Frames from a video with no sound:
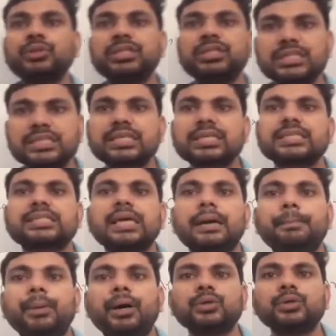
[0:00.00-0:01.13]
discuss
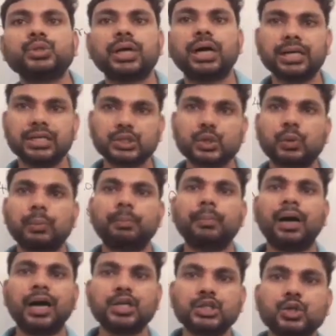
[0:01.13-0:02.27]
about
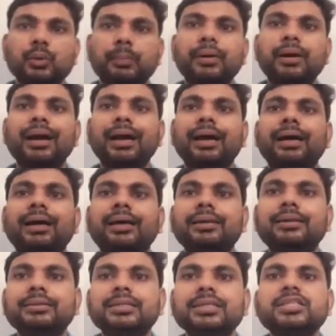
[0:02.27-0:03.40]
isobar,
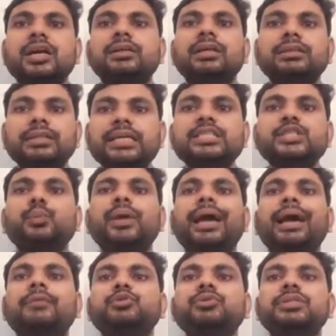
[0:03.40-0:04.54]
and these are the things we
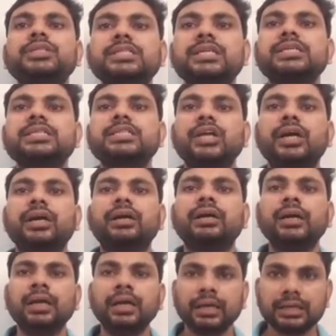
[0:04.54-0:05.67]
have to discuss
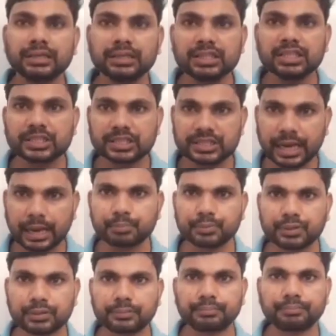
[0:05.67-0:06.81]
here in this
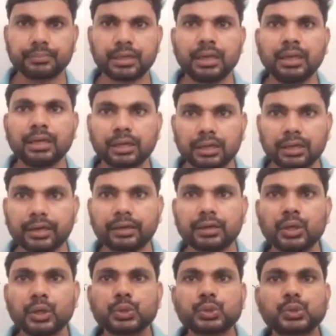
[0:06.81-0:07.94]
chapter.
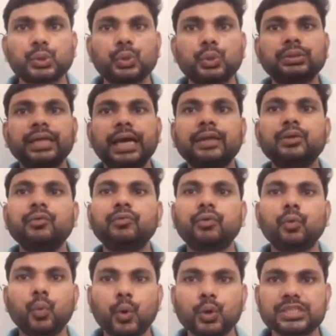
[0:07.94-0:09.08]
Clear? So thank you
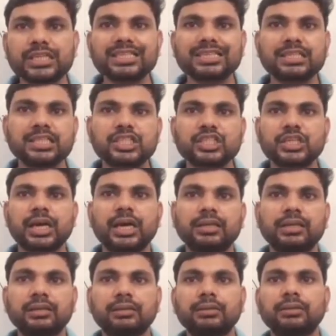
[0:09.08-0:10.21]
for watching this
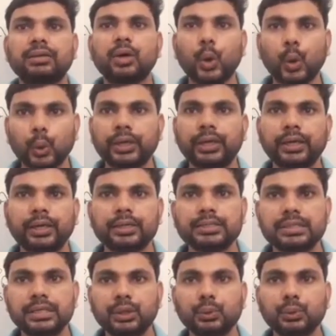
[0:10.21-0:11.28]
channel. Okay, see